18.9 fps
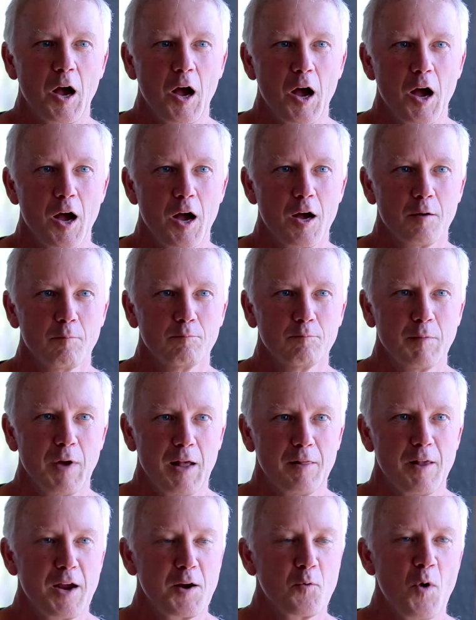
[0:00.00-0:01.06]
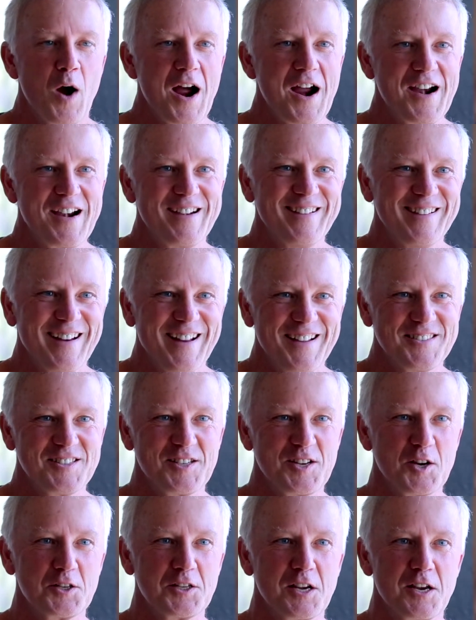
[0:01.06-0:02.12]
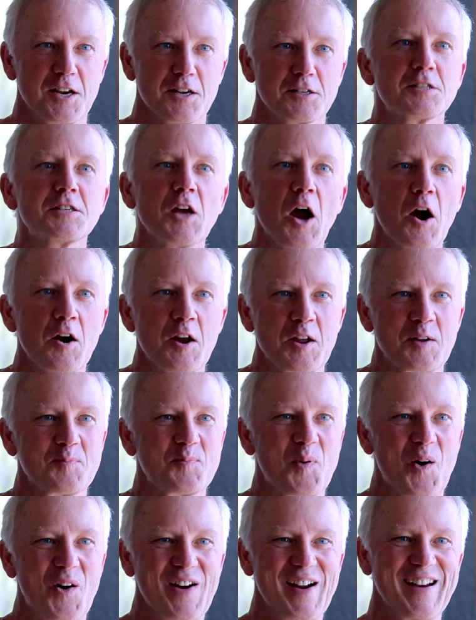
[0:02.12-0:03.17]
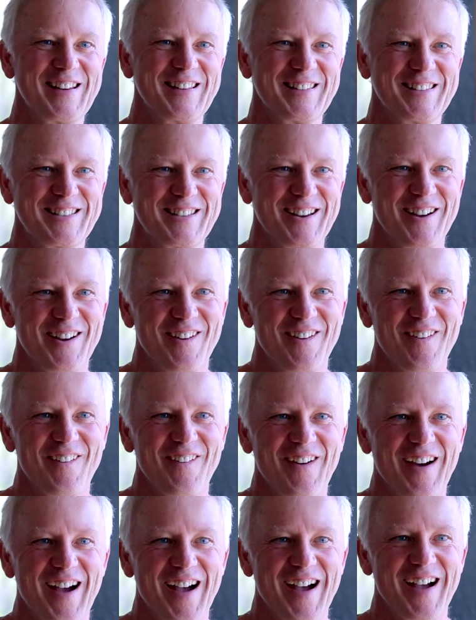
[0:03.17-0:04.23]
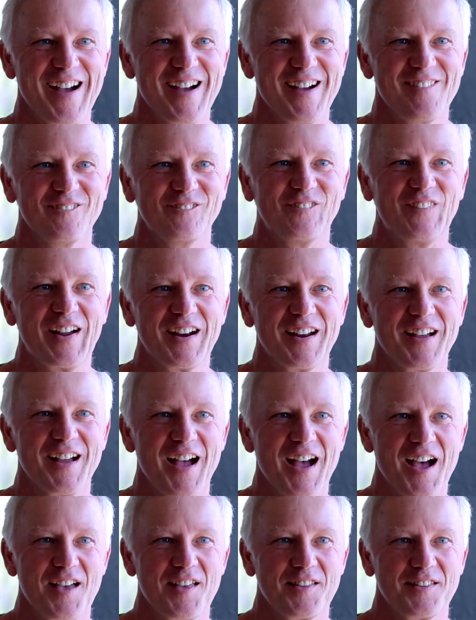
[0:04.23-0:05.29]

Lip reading: I like wine. That's usually a starting point. Okay. So, but